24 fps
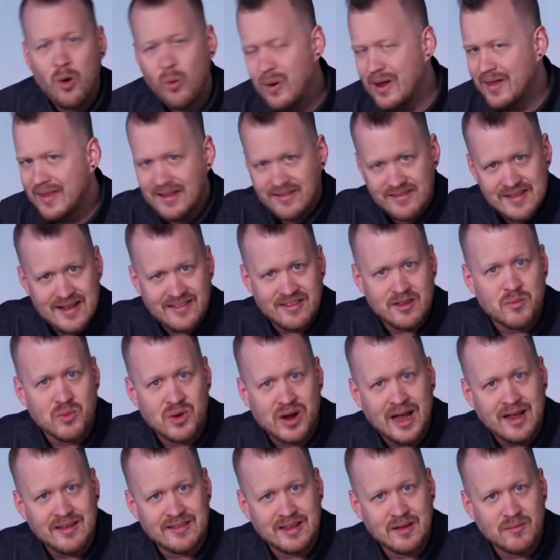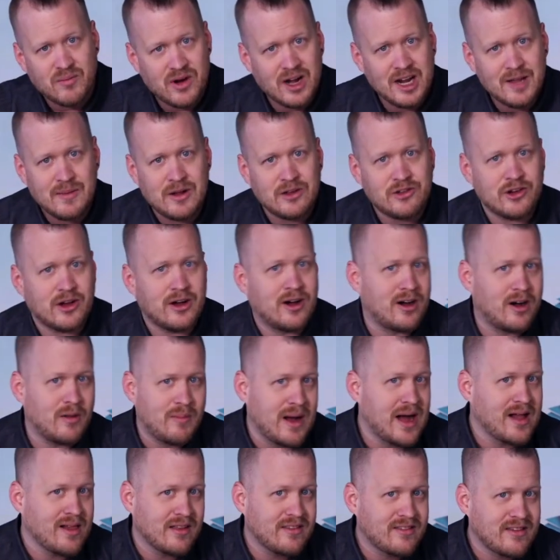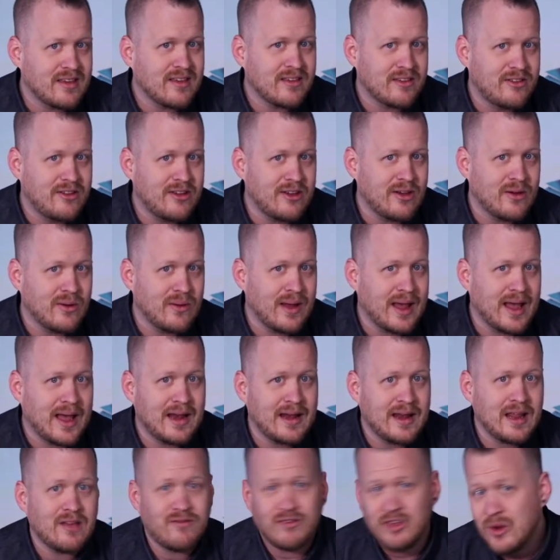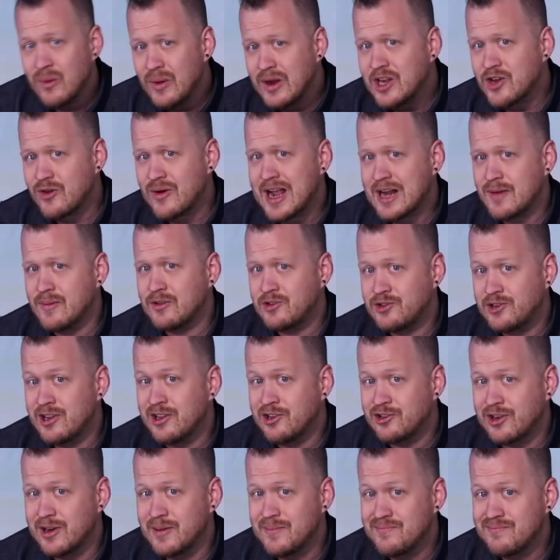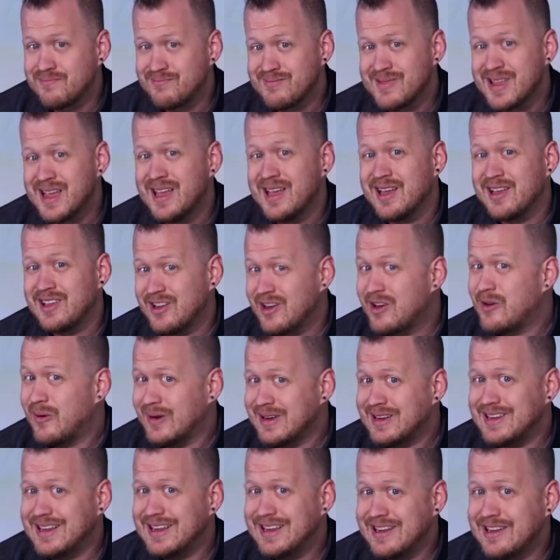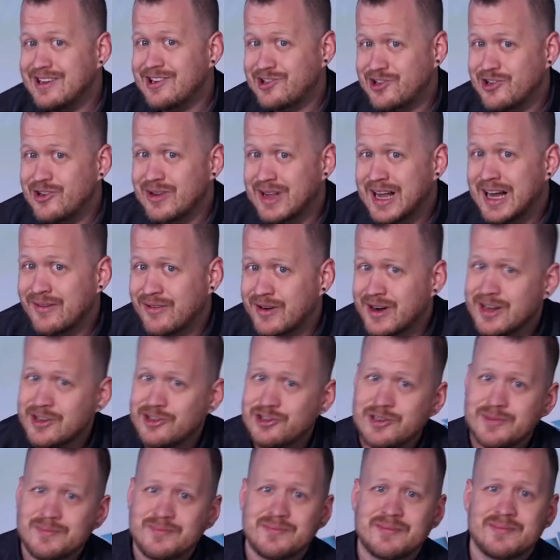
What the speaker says: Well, that's not surprising. Pretty much all policies do. And if you interact with children, you're going to need additional coverage.